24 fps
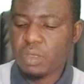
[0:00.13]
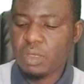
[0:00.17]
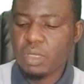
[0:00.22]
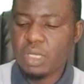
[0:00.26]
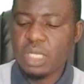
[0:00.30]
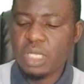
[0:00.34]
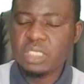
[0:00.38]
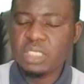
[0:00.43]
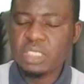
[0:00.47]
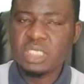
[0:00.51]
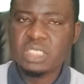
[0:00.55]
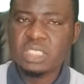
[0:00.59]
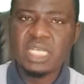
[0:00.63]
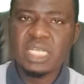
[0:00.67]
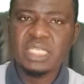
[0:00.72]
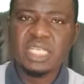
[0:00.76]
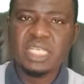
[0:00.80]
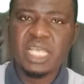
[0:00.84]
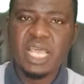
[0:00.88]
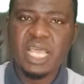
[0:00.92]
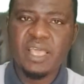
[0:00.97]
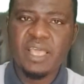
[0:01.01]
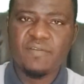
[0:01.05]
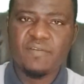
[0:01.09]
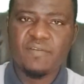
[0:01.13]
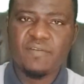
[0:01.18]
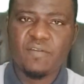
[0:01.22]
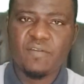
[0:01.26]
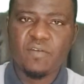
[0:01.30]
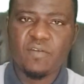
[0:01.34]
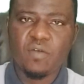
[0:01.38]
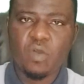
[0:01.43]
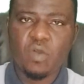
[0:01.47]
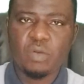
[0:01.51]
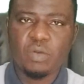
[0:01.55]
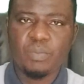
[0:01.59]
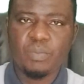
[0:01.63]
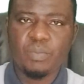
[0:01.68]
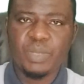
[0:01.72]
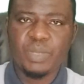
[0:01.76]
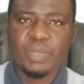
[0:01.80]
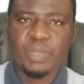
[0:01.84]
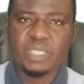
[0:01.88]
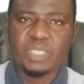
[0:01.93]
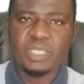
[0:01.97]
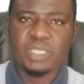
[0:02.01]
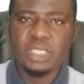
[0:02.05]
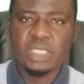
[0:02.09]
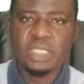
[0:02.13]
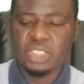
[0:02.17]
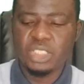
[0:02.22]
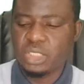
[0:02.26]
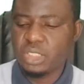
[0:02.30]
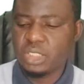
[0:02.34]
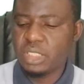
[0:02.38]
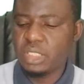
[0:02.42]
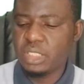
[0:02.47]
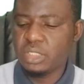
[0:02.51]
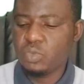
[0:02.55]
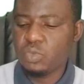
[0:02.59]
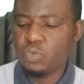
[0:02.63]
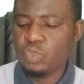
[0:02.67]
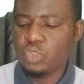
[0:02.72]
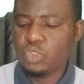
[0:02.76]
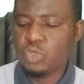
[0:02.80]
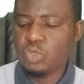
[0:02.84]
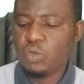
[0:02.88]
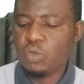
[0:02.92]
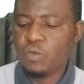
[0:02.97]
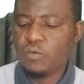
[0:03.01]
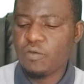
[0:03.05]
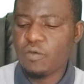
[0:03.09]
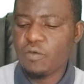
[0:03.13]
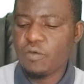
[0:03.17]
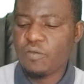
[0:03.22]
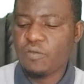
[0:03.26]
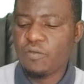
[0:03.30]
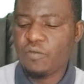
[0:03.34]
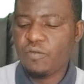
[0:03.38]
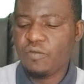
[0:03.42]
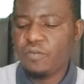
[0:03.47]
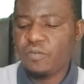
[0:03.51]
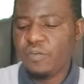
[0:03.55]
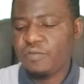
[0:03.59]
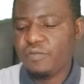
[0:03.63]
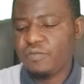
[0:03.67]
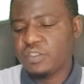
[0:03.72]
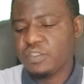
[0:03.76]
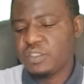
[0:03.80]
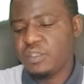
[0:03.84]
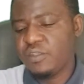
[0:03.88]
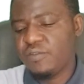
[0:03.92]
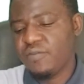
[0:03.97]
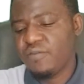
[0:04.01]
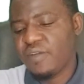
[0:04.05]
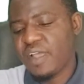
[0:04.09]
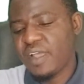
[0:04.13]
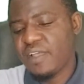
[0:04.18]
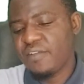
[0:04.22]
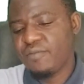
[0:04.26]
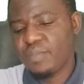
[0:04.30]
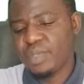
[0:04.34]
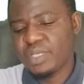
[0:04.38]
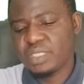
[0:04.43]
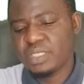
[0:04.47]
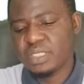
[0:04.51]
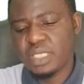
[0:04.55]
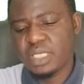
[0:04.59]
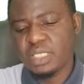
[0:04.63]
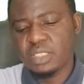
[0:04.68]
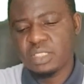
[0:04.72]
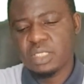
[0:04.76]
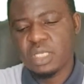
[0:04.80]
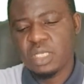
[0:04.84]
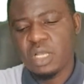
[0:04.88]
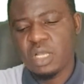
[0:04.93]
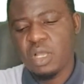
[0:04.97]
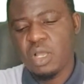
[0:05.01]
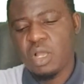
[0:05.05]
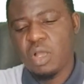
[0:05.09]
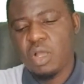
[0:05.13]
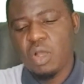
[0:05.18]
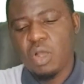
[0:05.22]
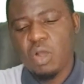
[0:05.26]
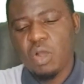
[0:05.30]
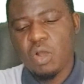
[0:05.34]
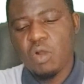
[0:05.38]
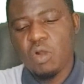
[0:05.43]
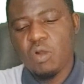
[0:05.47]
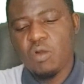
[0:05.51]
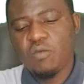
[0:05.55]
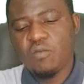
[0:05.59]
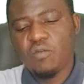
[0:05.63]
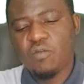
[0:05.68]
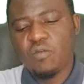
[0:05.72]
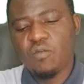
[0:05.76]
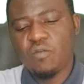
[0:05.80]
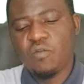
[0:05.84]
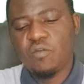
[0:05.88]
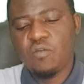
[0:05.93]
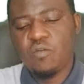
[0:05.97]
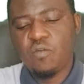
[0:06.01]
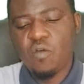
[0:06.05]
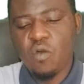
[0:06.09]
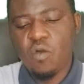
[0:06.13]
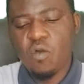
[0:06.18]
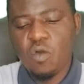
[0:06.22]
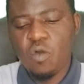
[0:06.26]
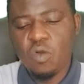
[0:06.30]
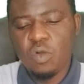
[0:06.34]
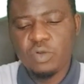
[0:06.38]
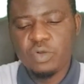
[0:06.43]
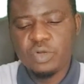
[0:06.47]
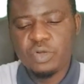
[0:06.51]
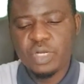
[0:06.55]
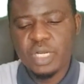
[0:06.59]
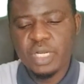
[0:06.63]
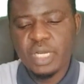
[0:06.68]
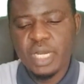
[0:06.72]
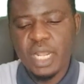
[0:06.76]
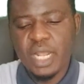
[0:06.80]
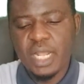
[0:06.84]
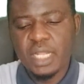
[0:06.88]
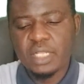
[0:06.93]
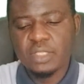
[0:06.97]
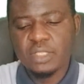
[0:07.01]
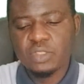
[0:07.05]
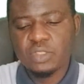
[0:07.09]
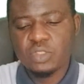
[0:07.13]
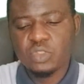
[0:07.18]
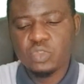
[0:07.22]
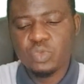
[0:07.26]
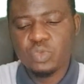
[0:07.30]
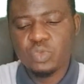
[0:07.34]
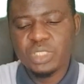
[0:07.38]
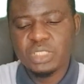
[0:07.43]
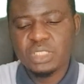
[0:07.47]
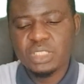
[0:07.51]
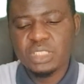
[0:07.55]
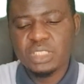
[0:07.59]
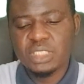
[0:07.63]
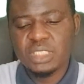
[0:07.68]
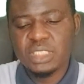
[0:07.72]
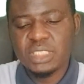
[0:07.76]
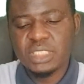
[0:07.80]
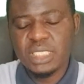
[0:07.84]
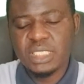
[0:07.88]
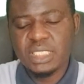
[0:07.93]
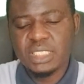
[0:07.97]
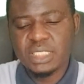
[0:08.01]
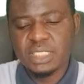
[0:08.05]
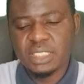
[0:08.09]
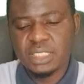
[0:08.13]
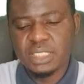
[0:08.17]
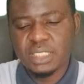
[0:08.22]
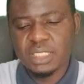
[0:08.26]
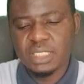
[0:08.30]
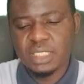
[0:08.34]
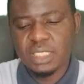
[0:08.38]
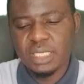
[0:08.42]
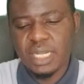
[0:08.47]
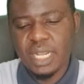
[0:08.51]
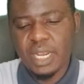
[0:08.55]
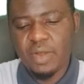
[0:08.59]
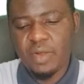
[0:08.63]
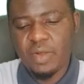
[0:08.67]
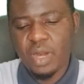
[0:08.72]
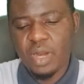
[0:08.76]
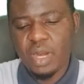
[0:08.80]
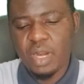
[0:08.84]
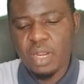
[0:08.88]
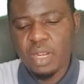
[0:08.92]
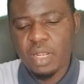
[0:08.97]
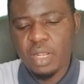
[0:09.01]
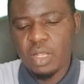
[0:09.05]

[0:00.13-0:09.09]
Exercise F on percentages says we should look for 55% of 426 naira.